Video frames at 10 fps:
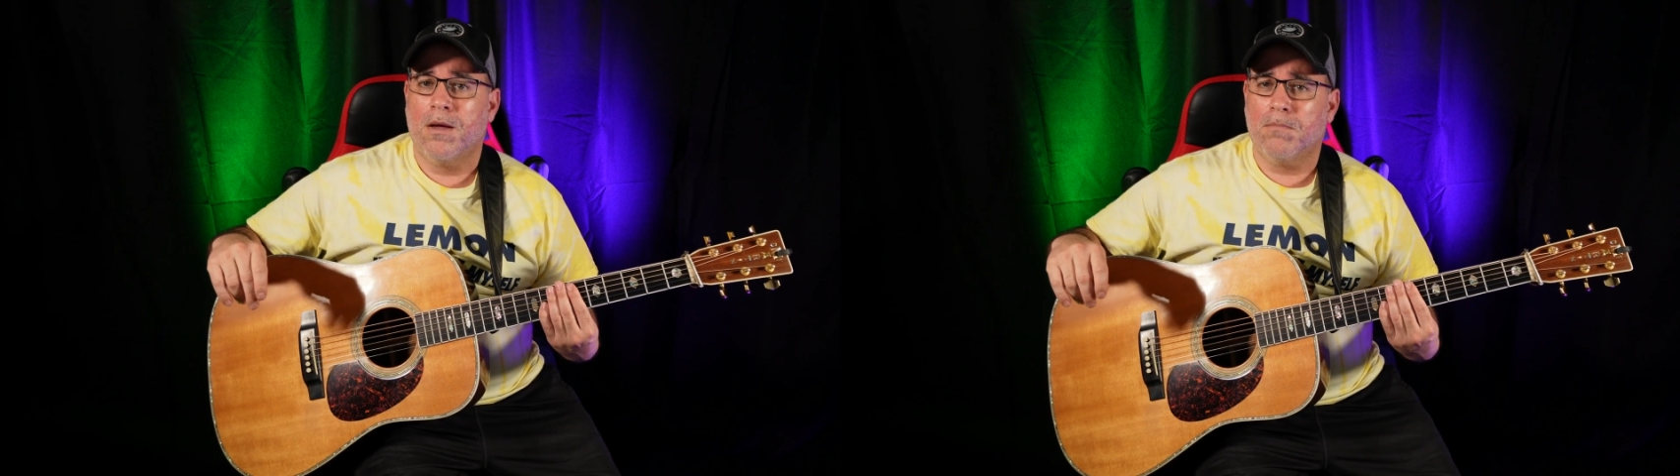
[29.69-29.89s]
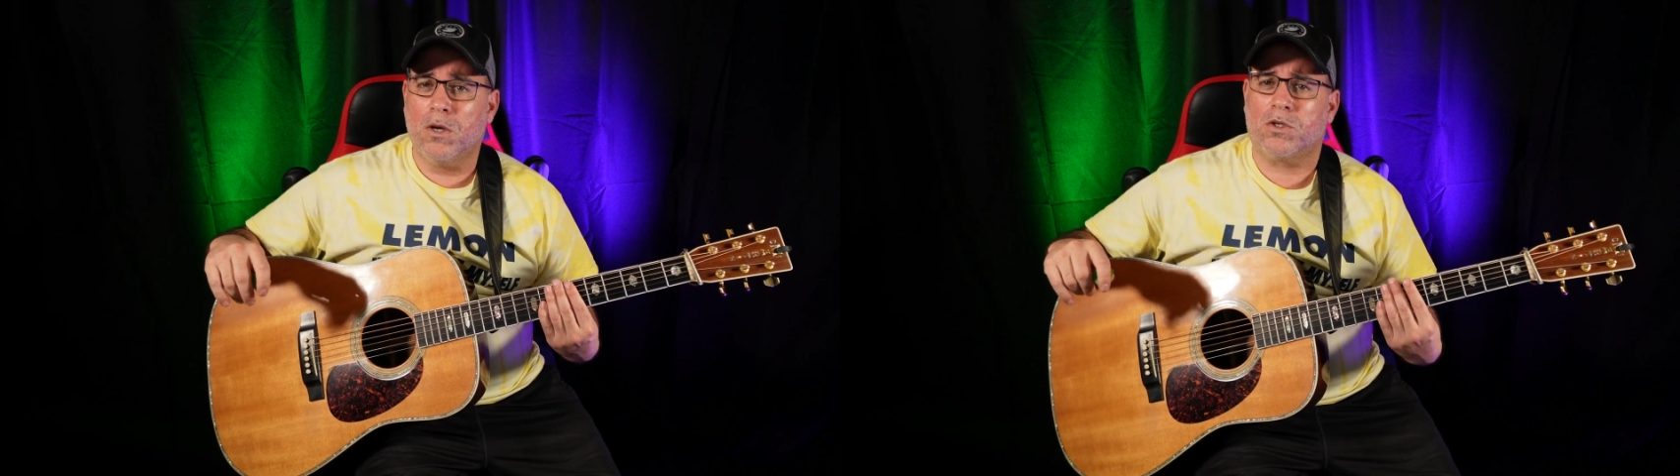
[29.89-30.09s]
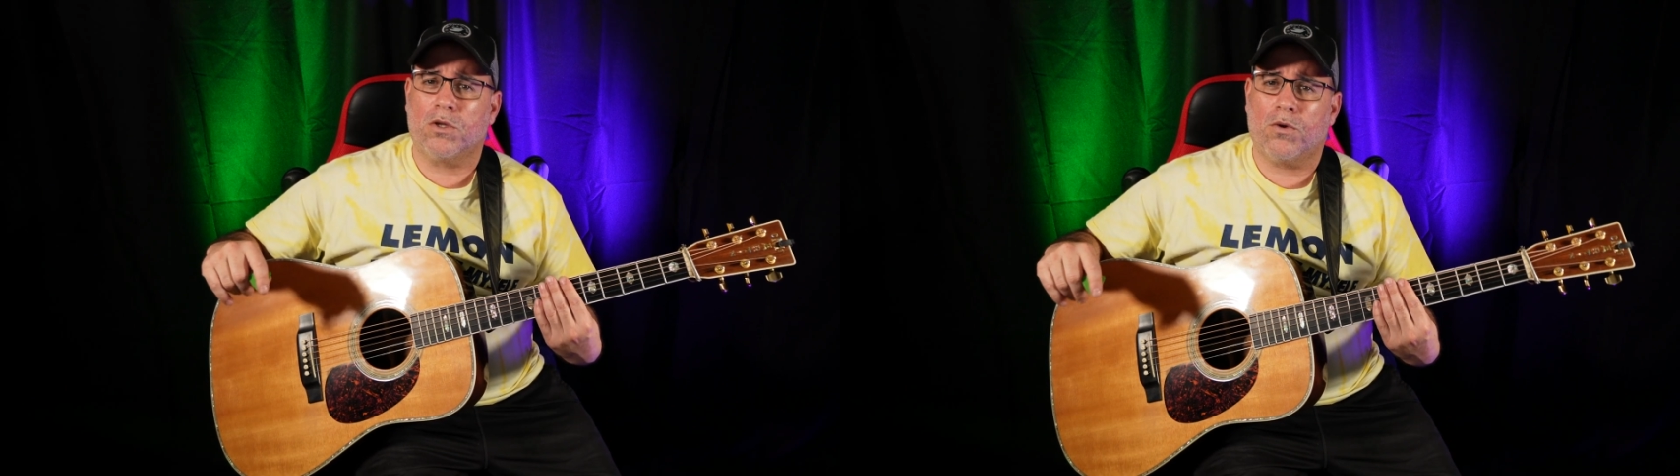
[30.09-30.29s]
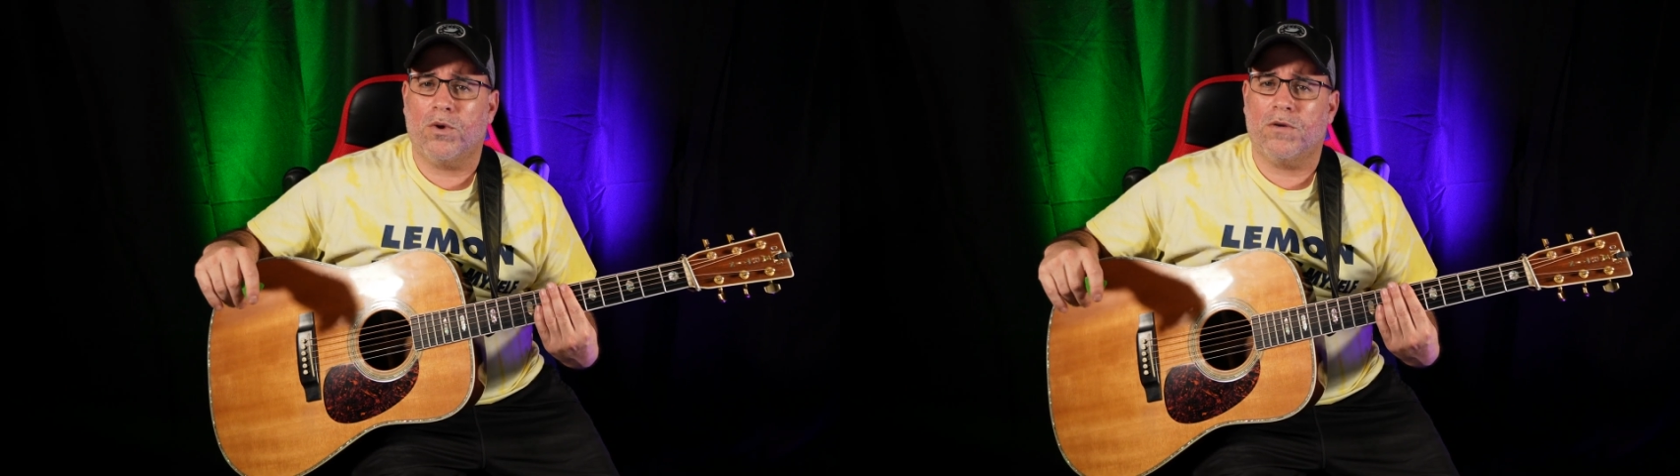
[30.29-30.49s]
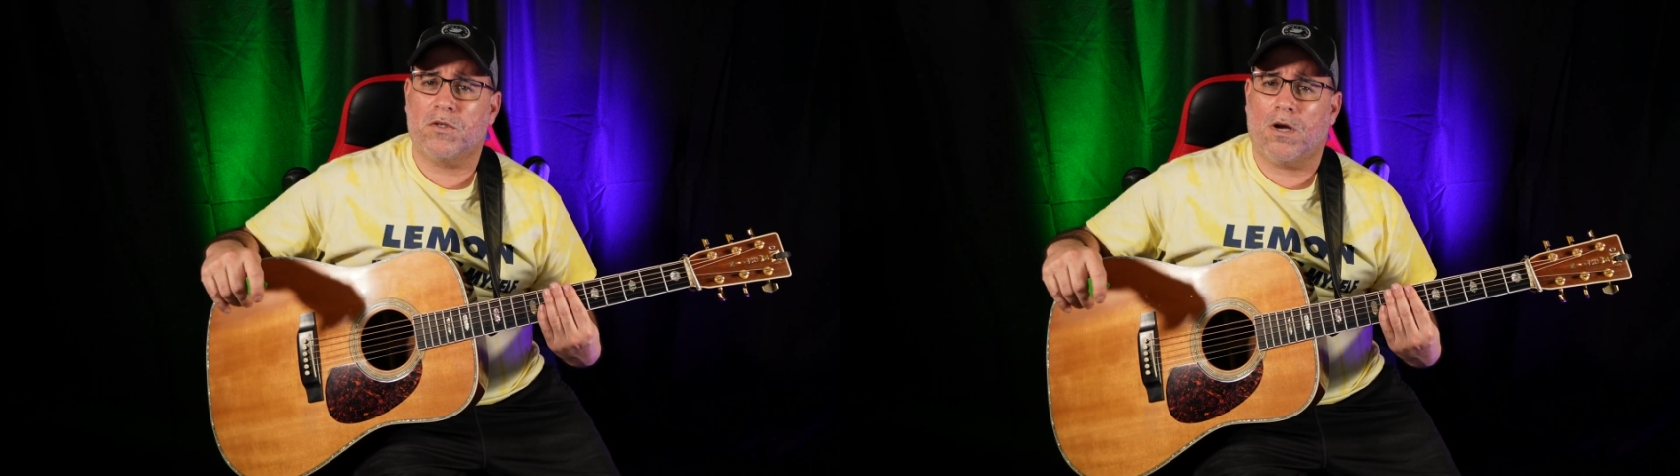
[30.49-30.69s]
most of the
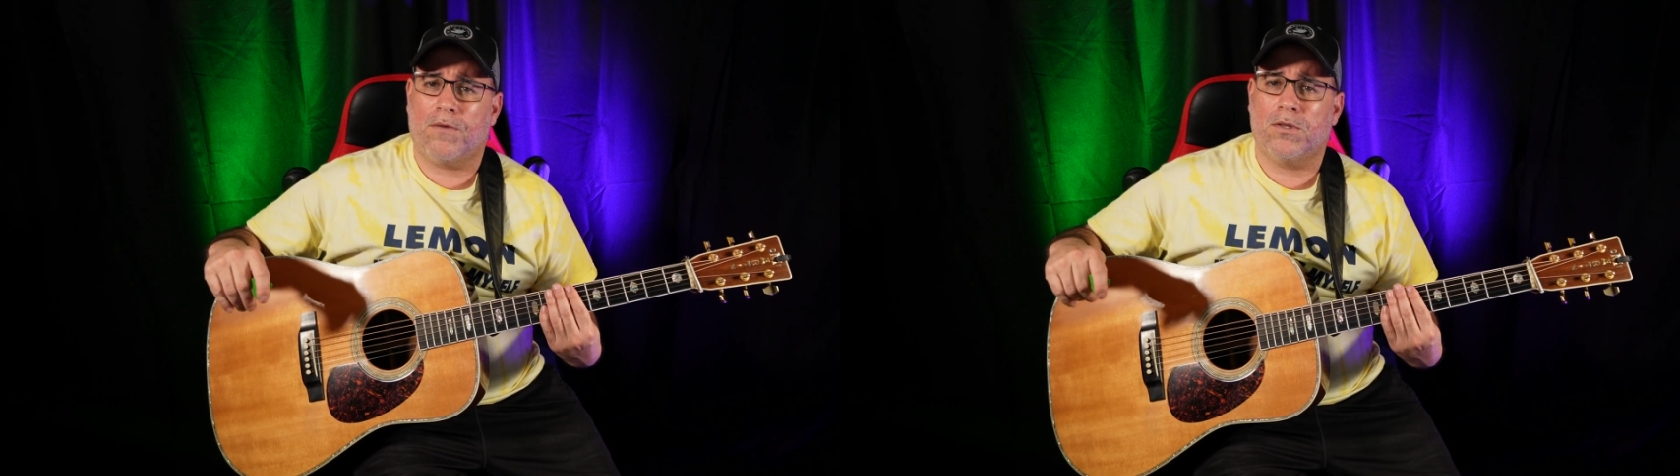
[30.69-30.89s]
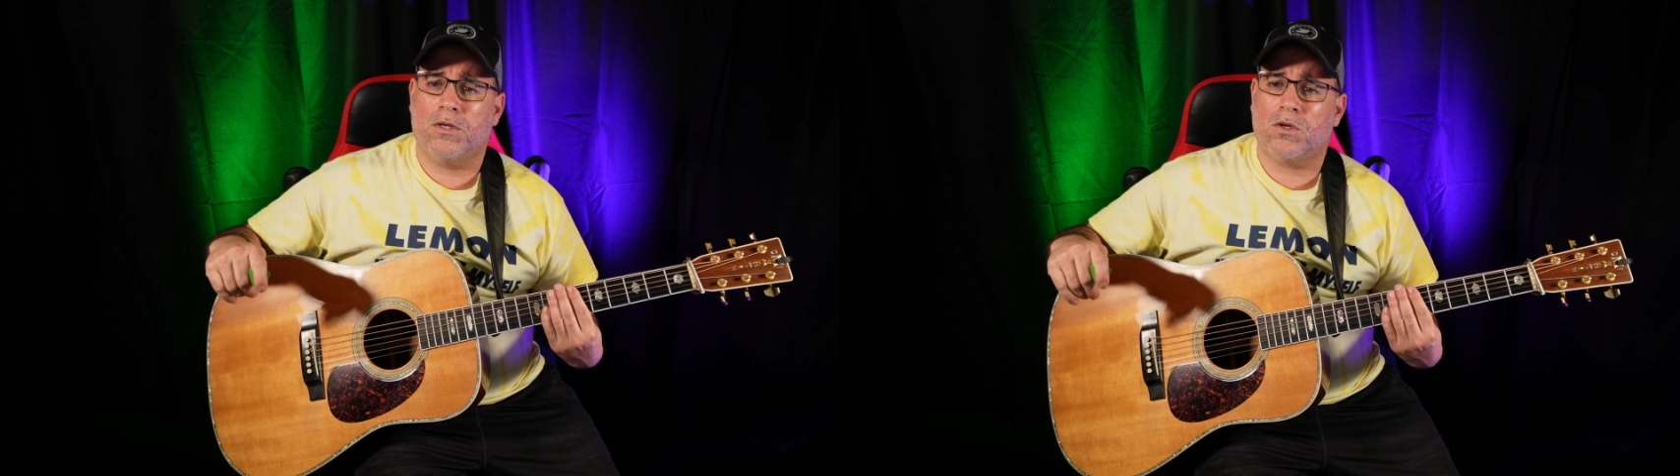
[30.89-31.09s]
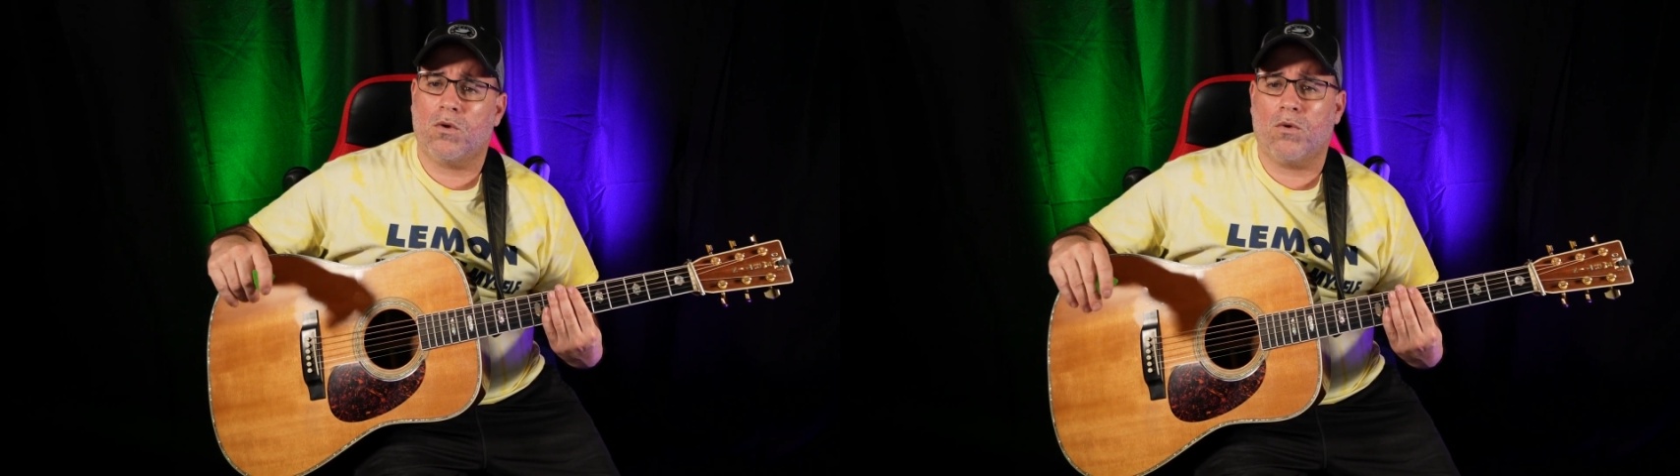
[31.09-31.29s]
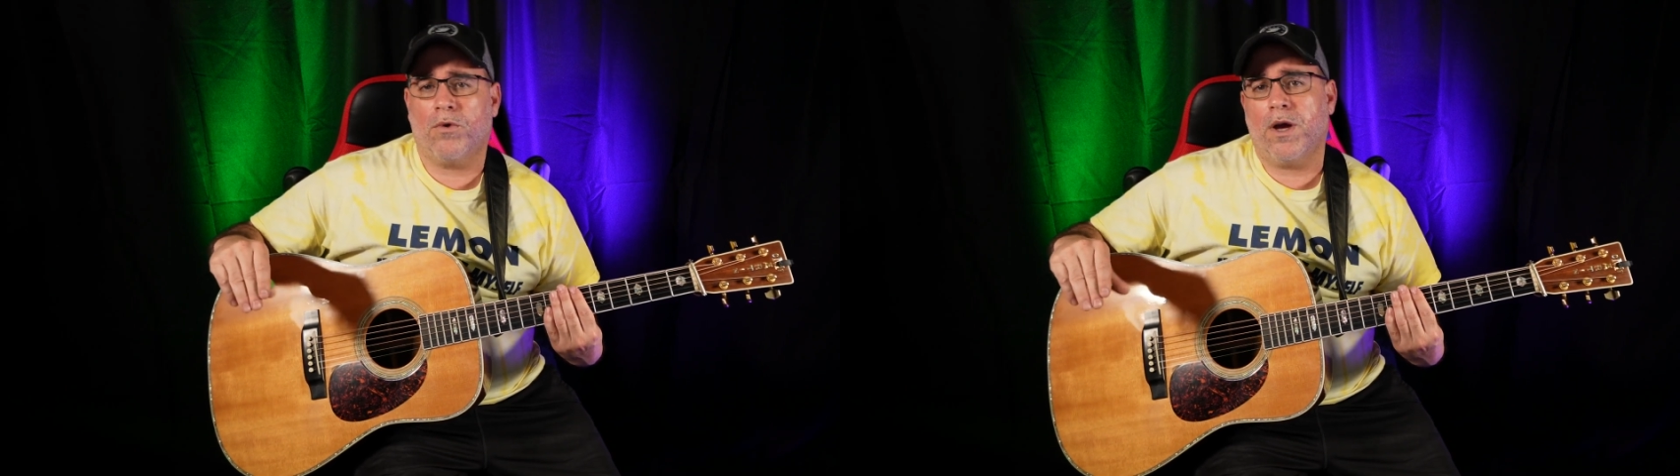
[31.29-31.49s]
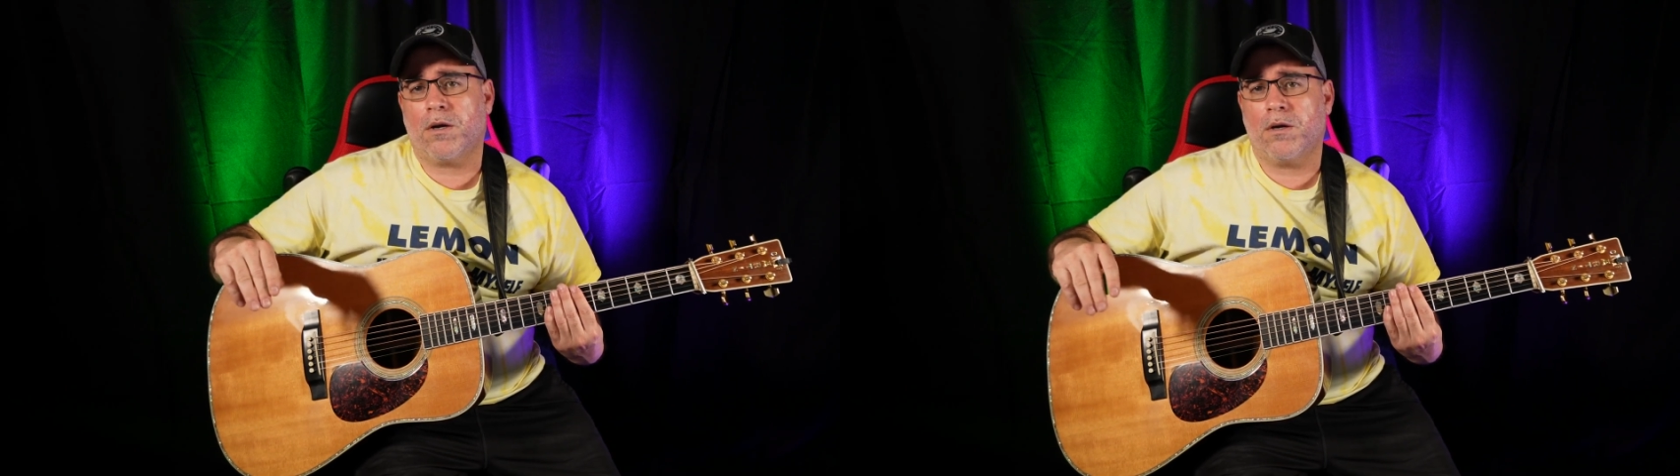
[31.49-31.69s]
riffs off of this whole
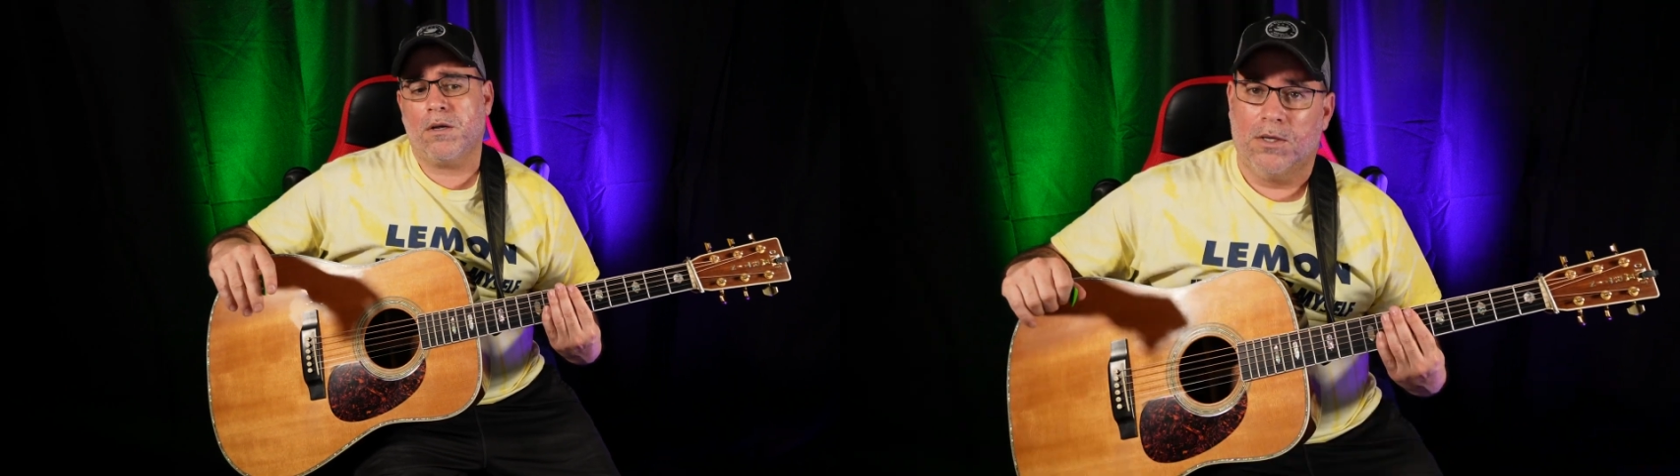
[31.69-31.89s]
record.